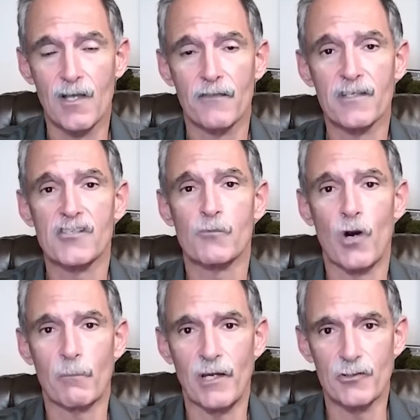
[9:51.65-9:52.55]
This is
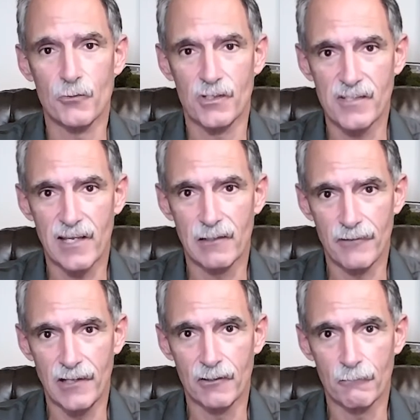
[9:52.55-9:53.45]
Marc Bashoor, Executive
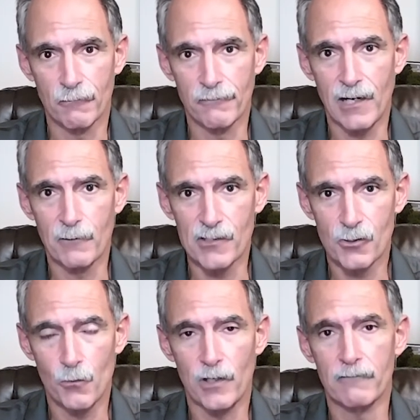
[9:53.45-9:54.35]
Editor for Fire
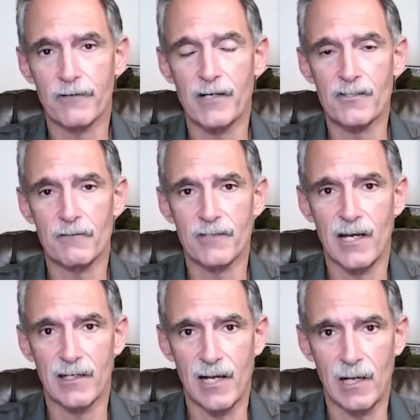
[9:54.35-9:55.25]
Rescue One and
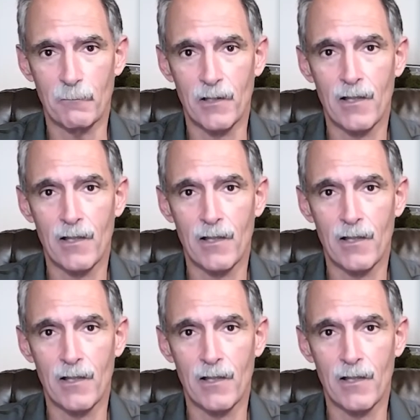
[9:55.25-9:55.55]
FireChief.com.